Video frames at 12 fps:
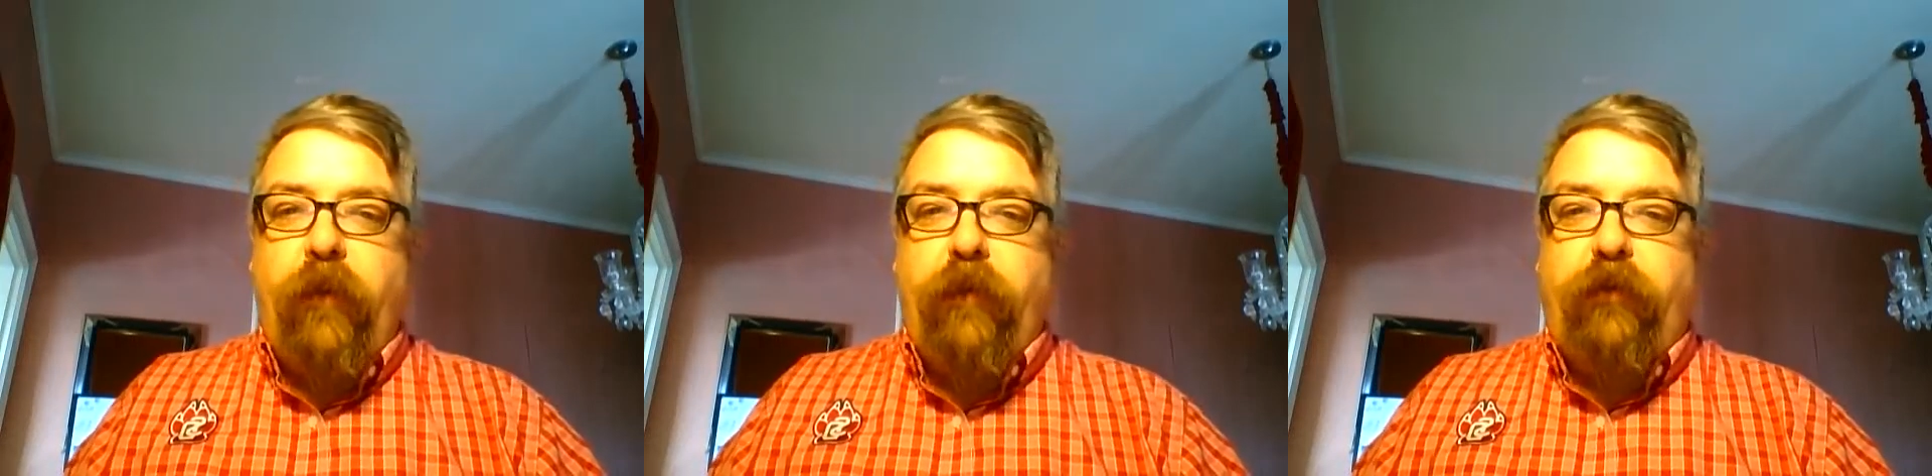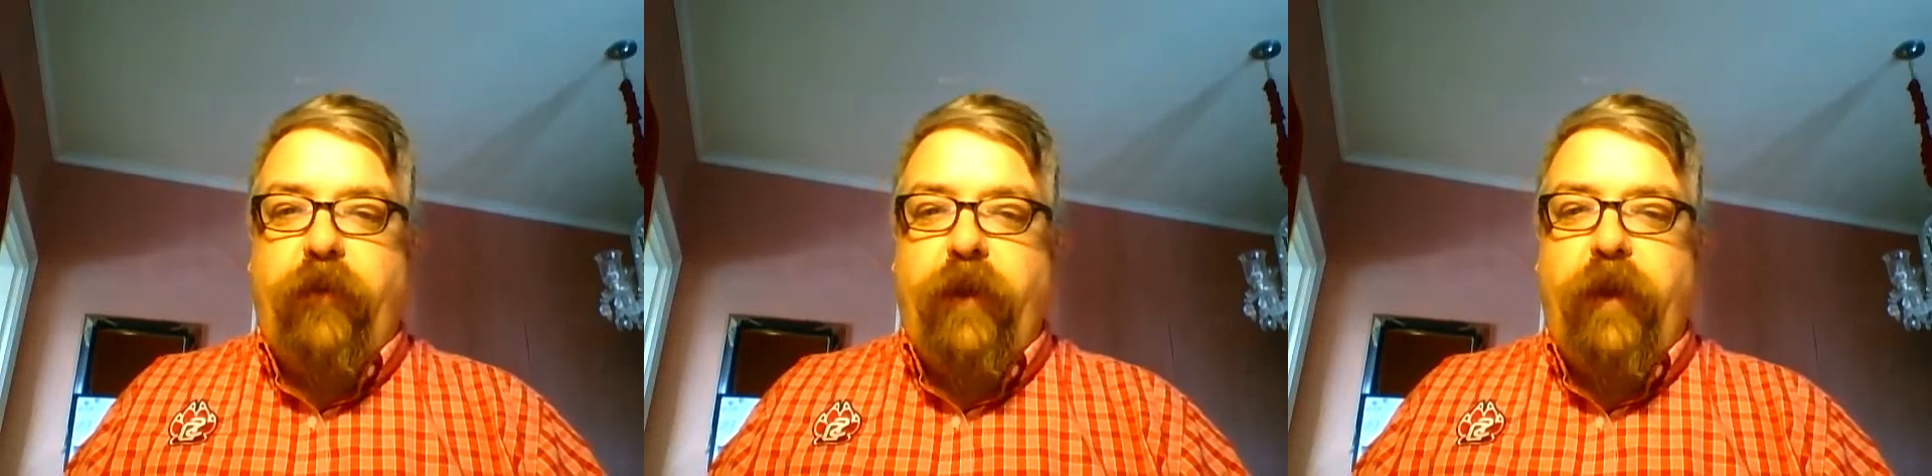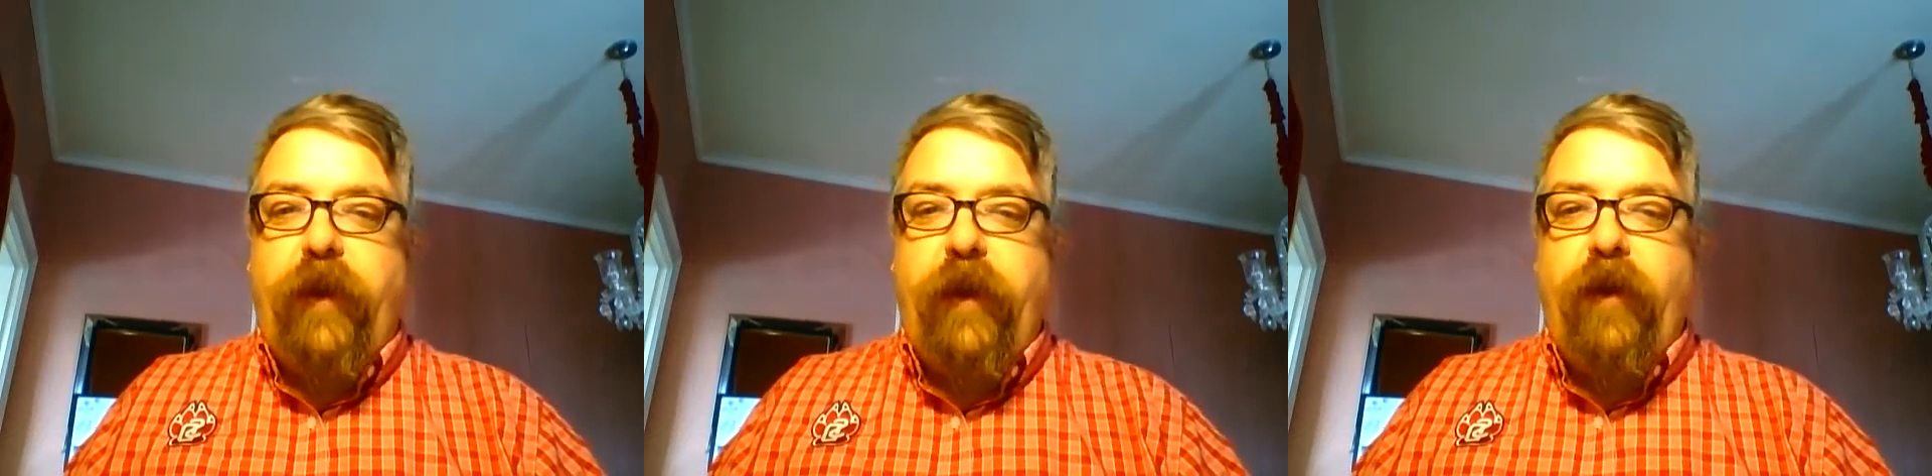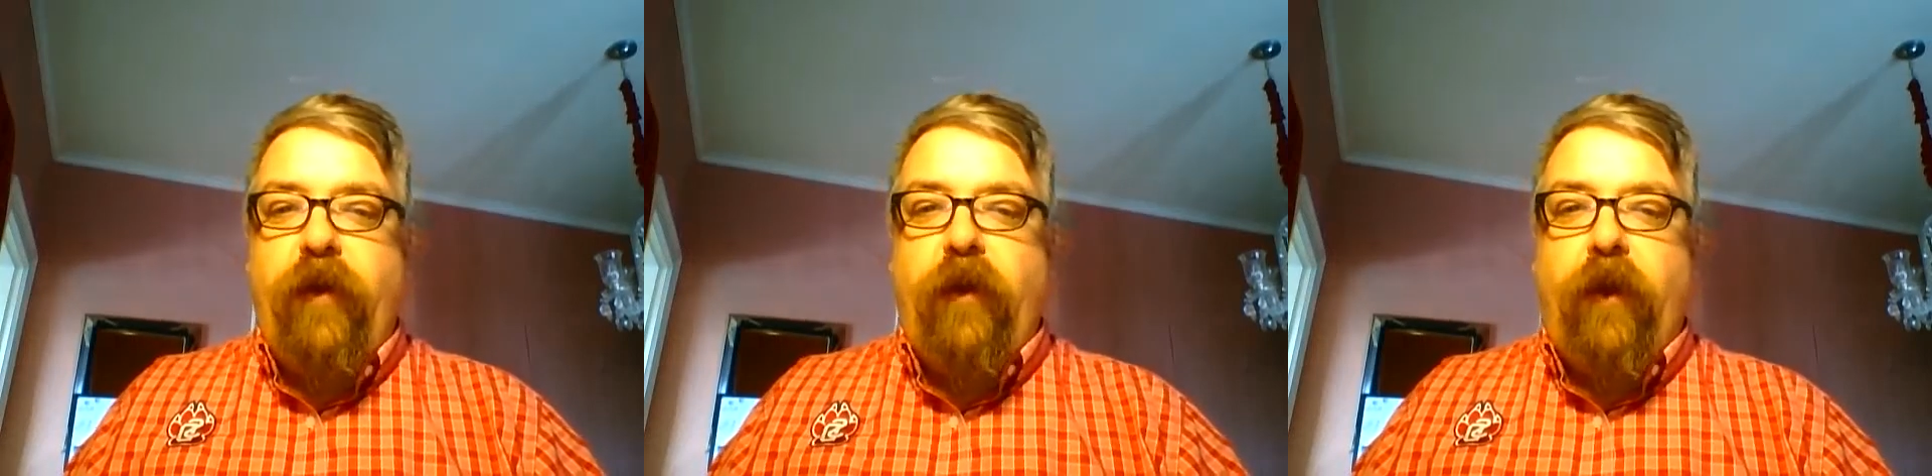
we see here